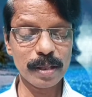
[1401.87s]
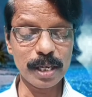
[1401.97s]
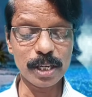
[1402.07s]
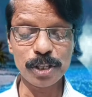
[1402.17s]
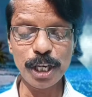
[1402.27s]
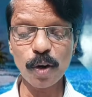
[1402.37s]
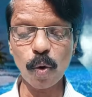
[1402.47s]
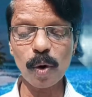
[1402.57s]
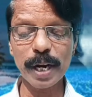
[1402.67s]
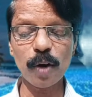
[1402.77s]
The sea
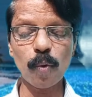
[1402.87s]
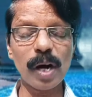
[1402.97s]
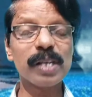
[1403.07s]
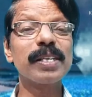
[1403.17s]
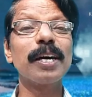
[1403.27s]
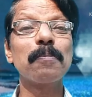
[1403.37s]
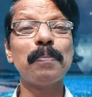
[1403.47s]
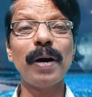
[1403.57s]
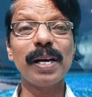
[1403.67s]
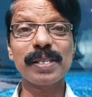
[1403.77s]
holiday was her
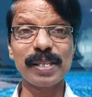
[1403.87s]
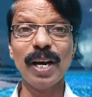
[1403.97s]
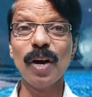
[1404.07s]
past.